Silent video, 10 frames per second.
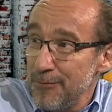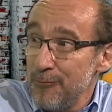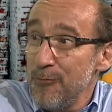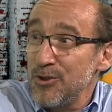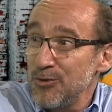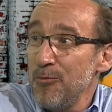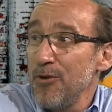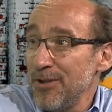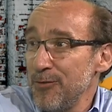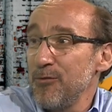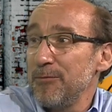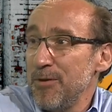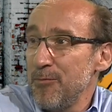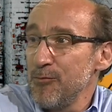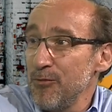much more than what
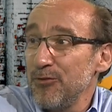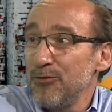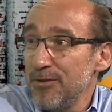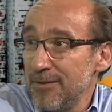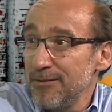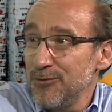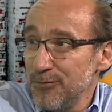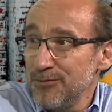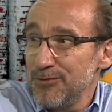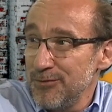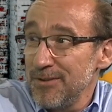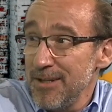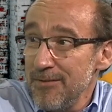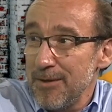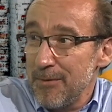people want to
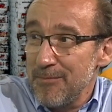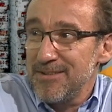give them. I